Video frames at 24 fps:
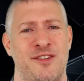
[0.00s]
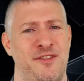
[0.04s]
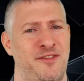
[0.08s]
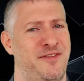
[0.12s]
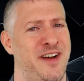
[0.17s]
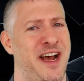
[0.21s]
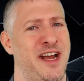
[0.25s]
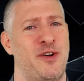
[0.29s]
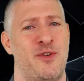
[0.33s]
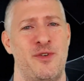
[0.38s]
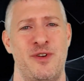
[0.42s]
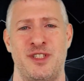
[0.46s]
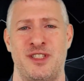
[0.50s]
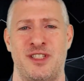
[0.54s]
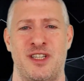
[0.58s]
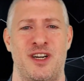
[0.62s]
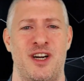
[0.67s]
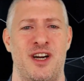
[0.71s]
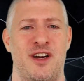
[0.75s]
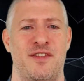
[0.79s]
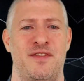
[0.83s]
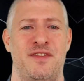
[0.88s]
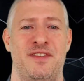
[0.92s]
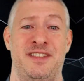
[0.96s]
the Federal
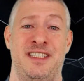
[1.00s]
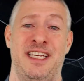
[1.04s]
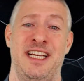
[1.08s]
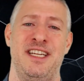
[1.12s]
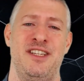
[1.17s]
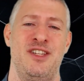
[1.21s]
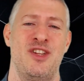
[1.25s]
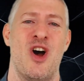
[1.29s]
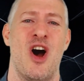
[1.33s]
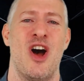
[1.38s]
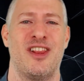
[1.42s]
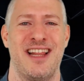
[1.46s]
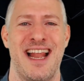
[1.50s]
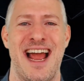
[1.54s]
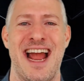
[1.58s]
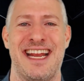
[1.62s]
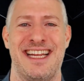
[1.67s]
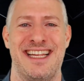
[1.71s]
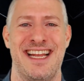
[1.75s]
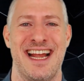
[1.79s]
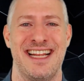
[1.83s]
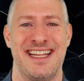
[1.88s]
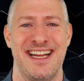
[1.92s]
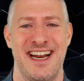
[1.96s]
Reserve did not
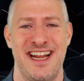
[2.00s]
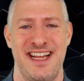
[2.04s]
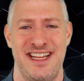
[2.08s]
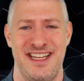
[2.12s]
like that